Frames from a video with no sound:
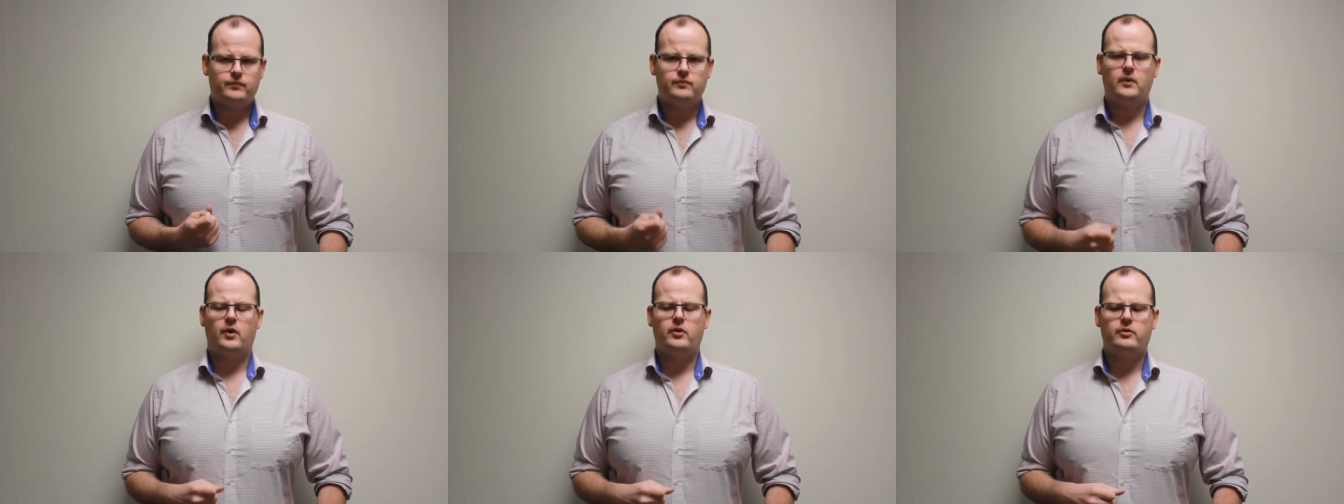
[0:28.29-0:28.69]

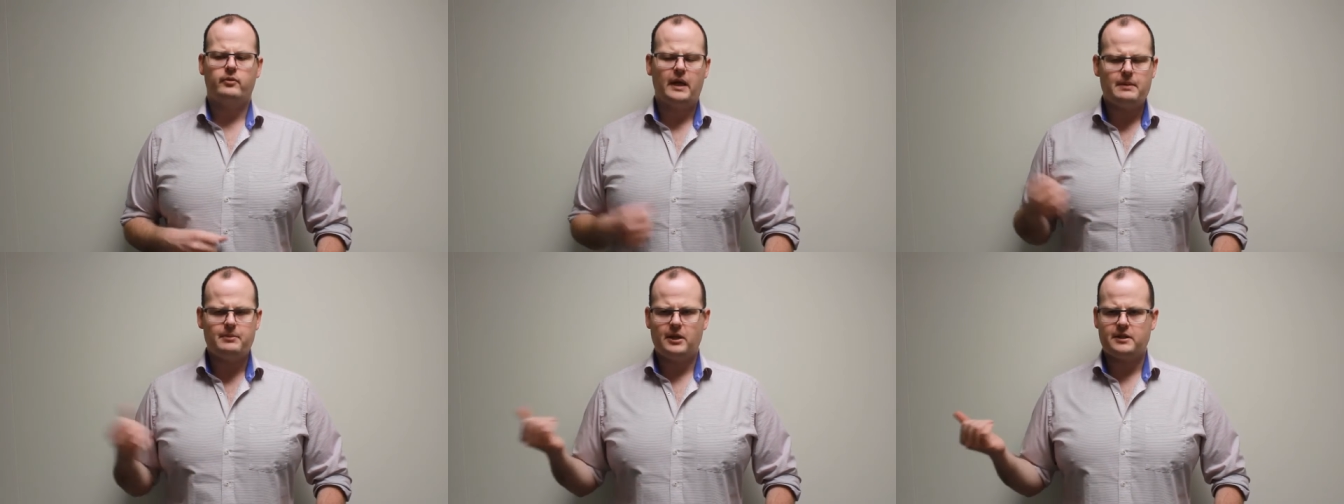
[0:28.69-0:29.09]
Now, the
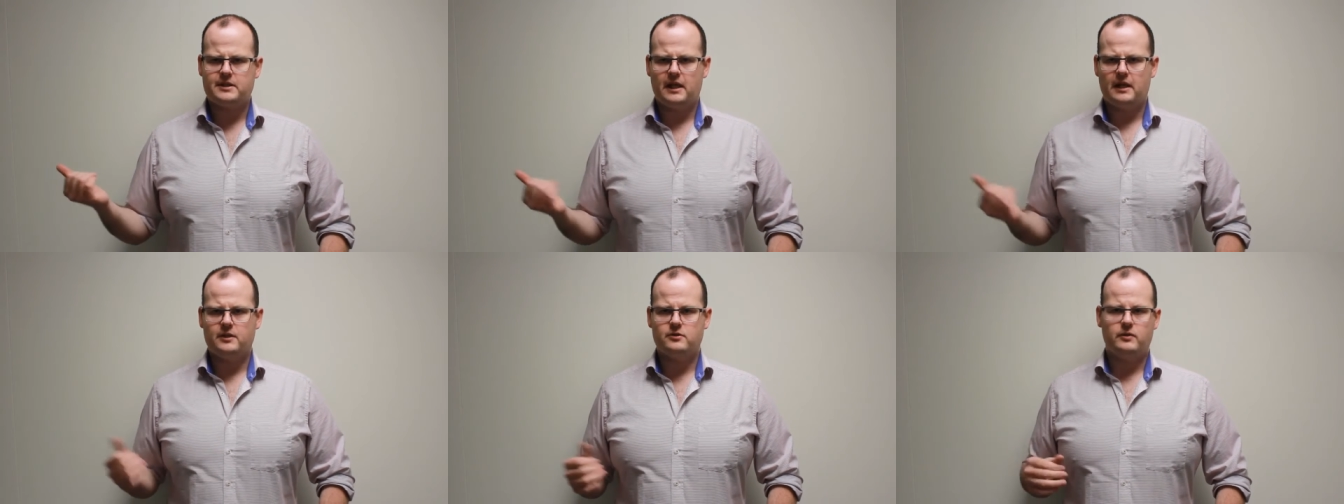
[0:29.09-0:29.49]
red blood
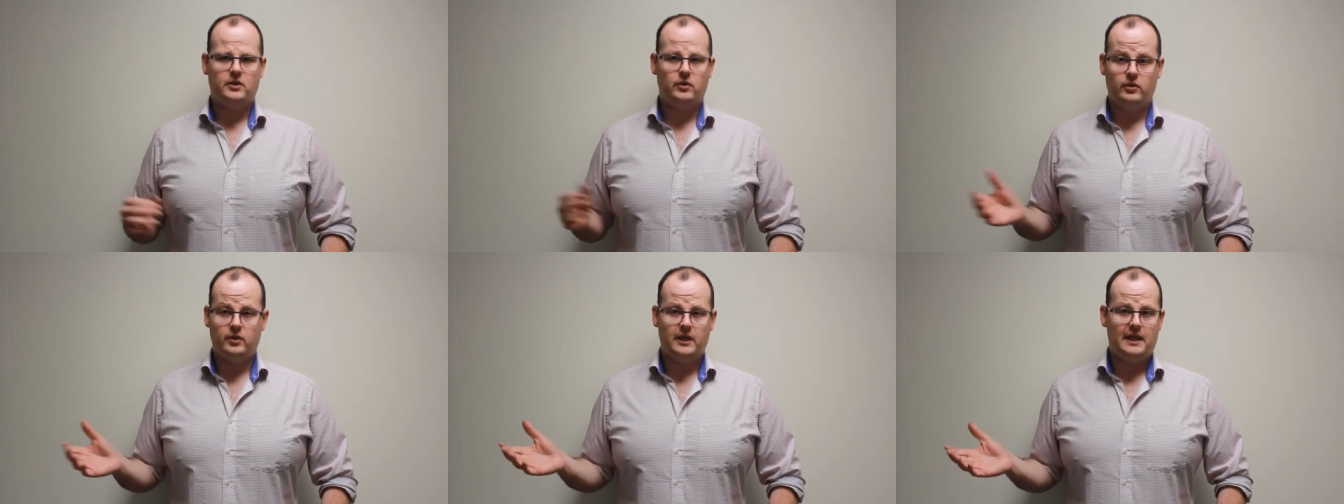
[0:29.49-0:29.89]
cells we
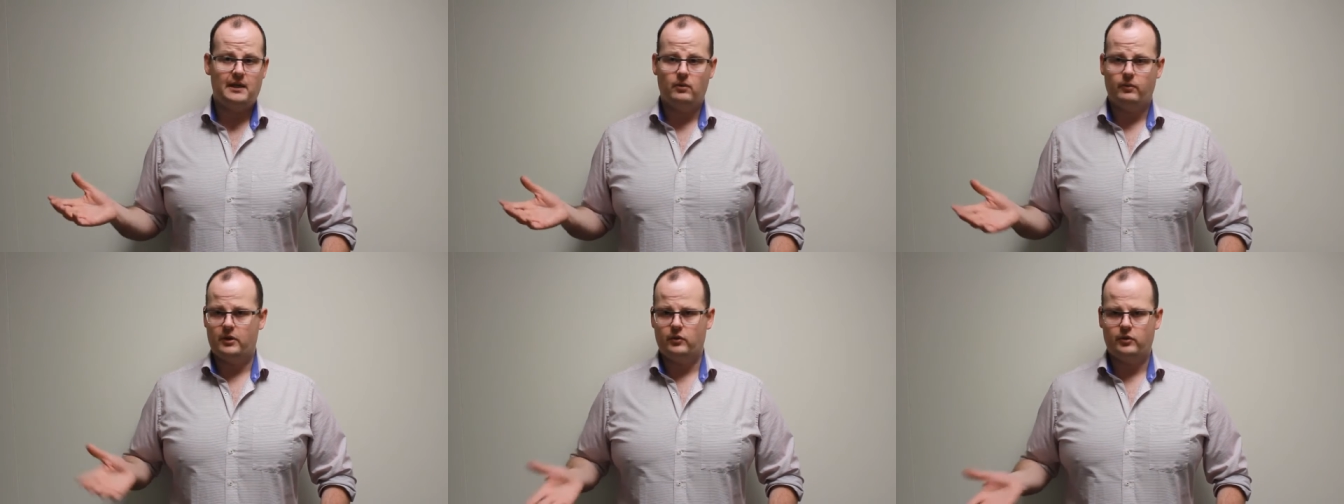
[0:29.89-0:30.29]
don't need
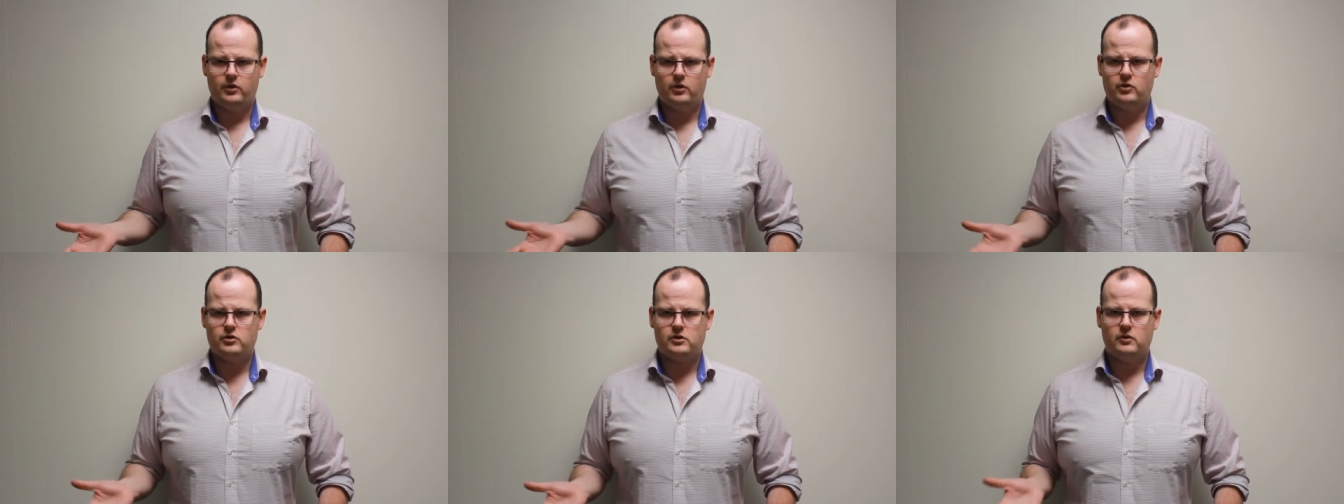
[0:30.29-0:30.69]
and we don't
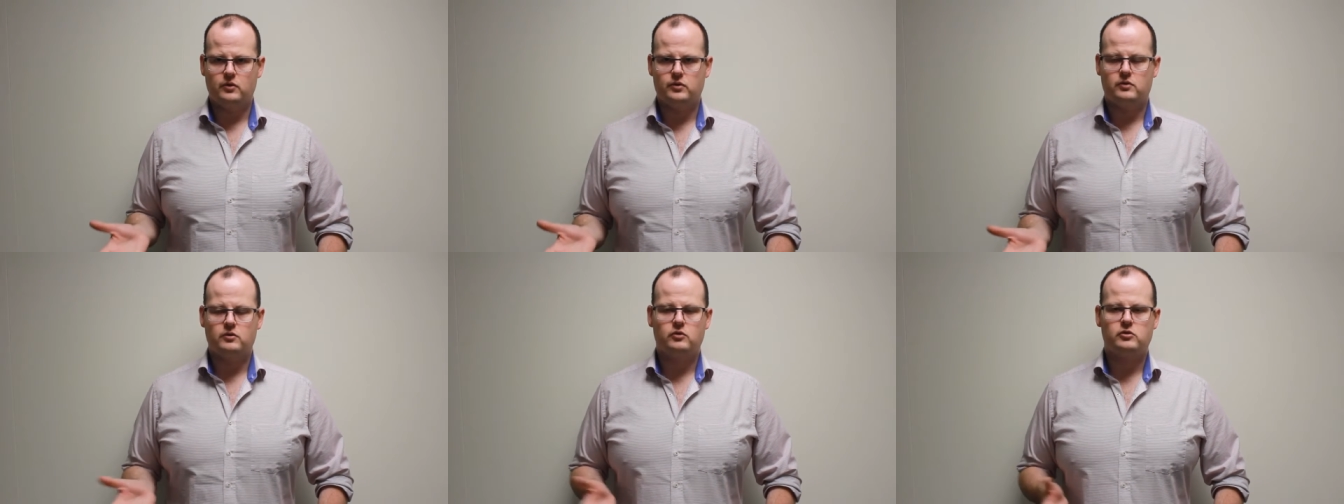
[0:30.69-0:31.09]
use.
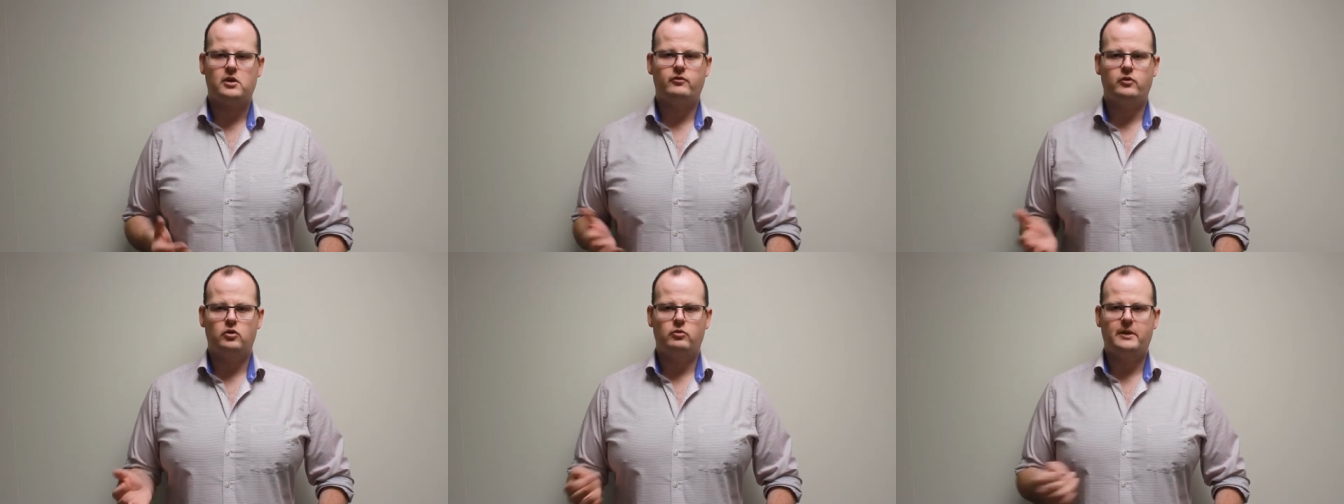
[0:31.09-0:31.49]
Those
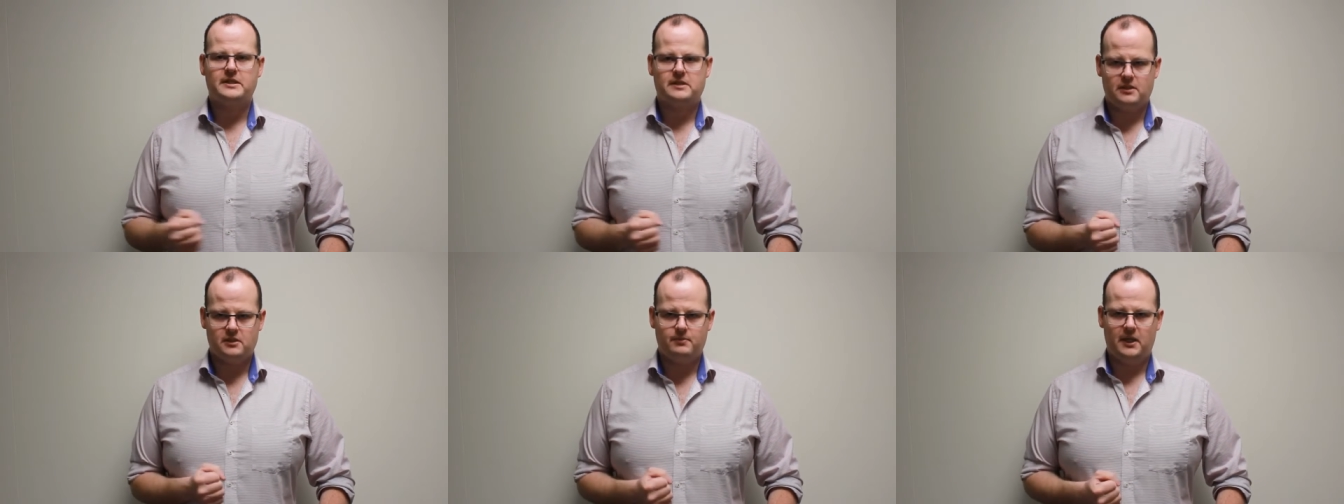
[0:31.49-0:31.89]
have no
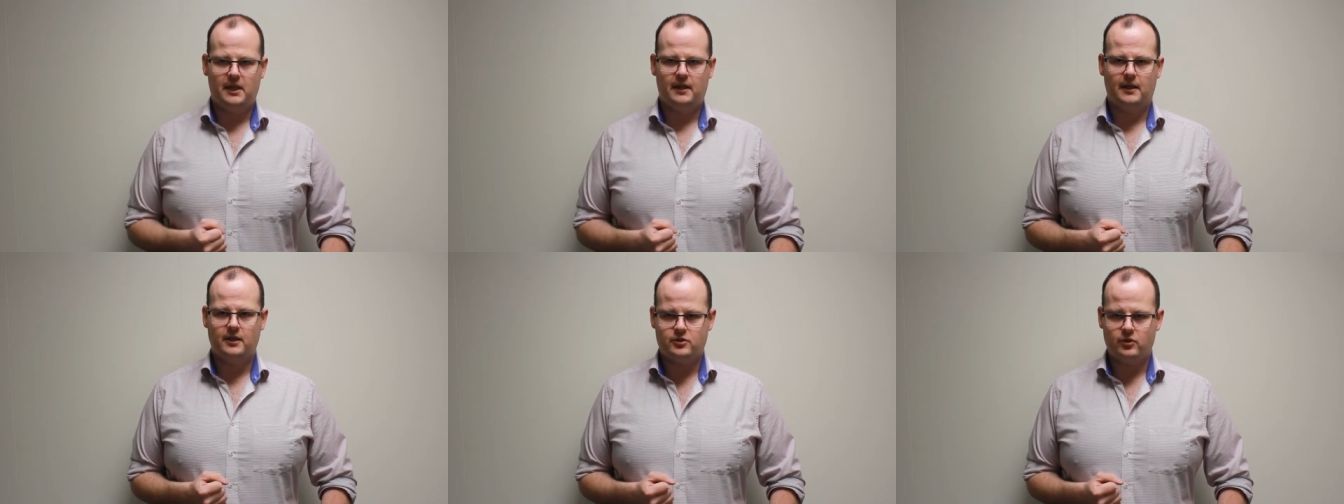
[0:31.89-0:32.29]
business
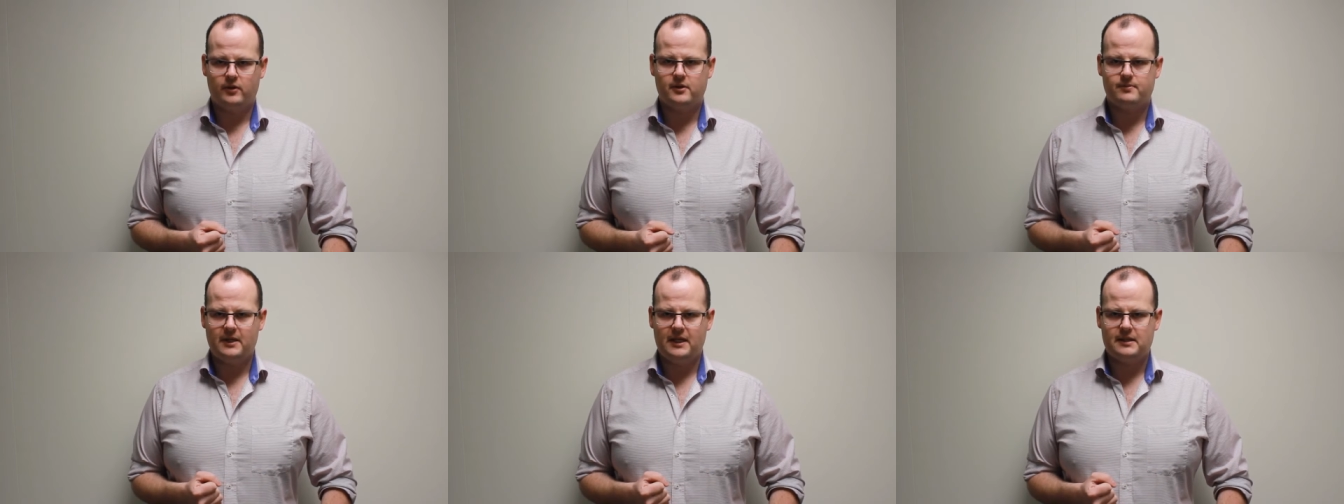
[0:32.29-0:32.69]
being in a
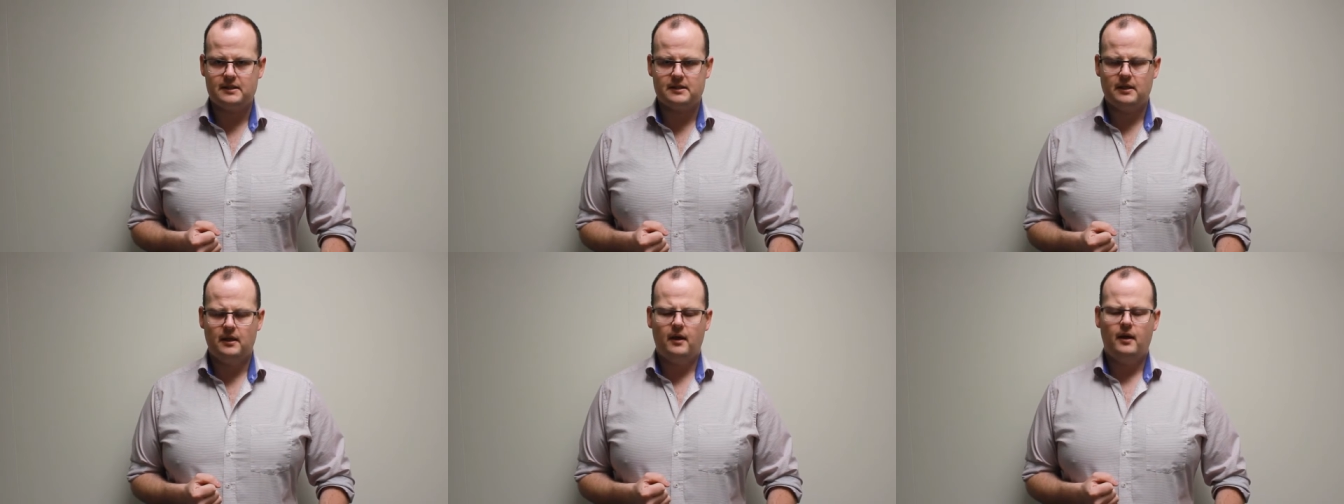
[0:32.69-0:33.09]
joint
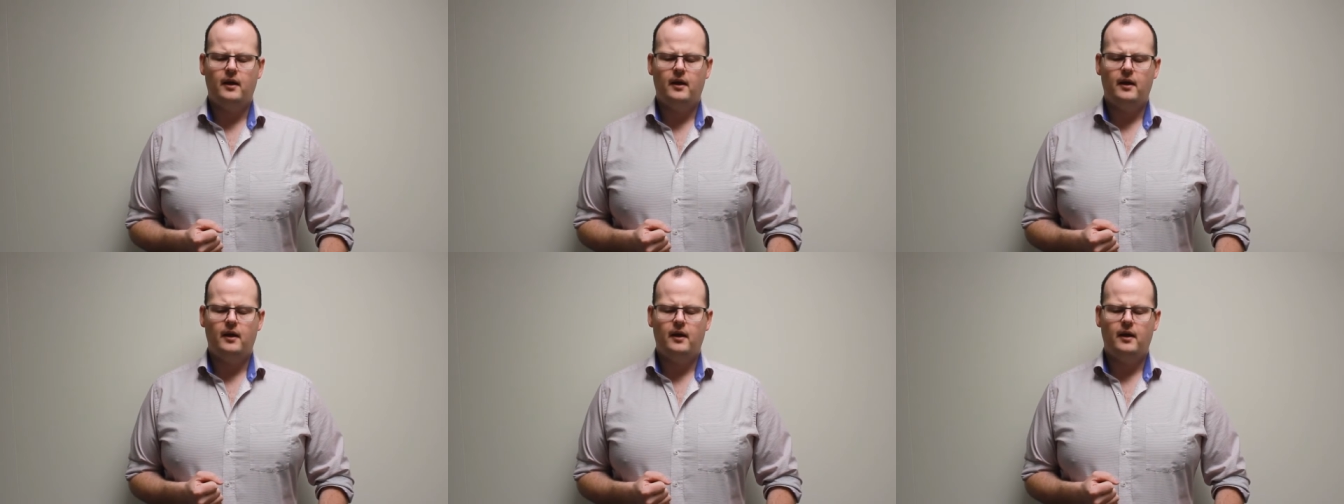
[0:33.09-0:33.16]
space.